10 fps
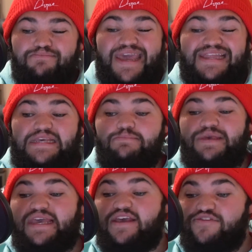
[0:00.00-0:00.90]
mainly
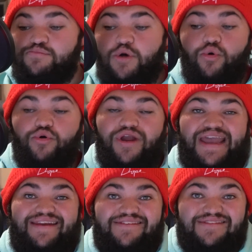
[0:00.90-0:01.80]
being his motor
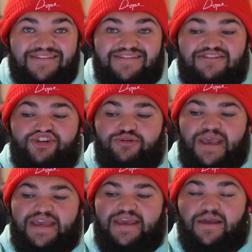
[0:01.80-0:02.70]
and his
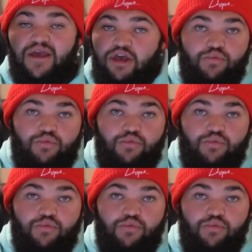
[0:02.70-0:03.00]
decision-making.